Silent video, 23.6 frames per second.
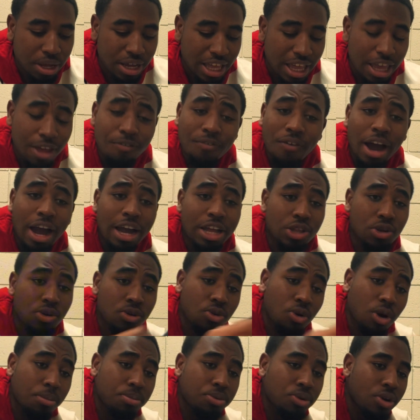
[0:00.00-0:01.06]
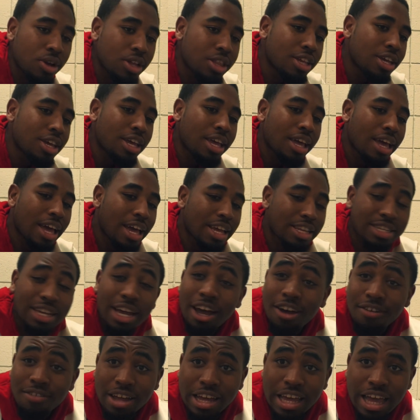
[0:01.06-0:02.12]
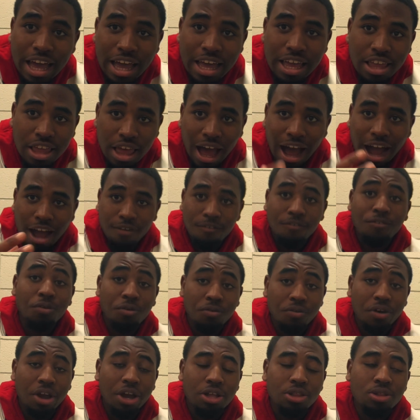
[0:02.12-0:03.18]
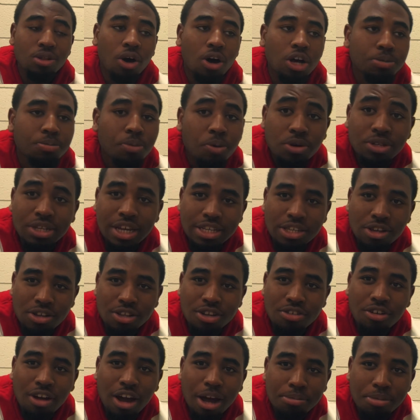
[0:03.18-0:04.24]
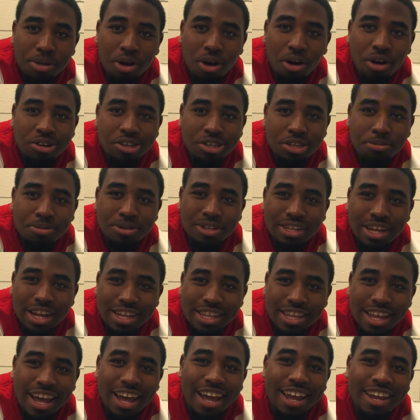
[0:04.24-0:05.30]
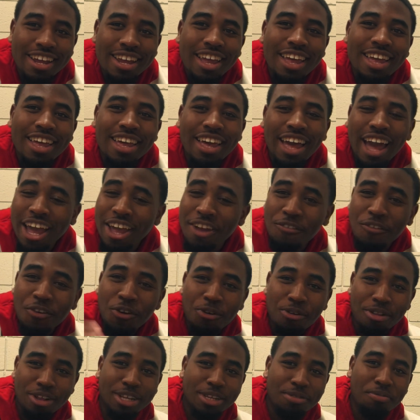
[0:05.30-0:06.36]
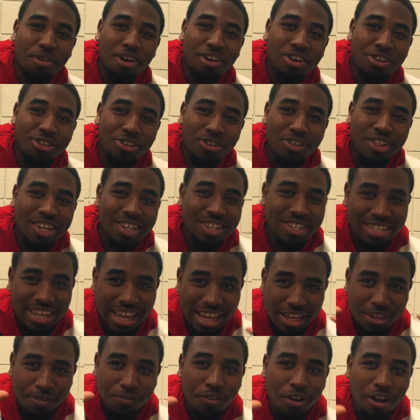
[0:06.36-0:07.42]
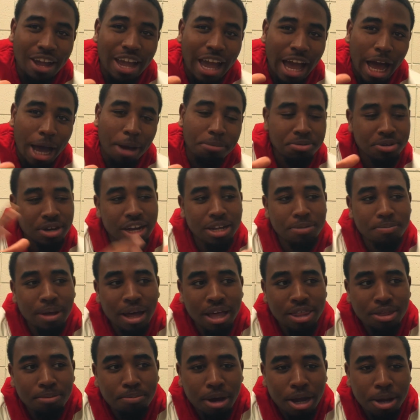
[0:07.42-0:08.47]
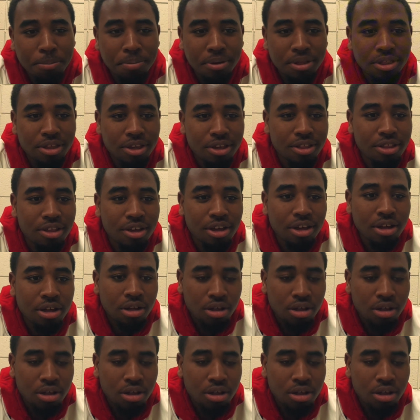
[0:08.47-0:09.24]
Like if I don't know what I'm doing, it's kind of like I feel very lost. But once I start to grab the concepts, it's like dang, and you feel really smart you're doing it because like it's very abstract math in my opinion.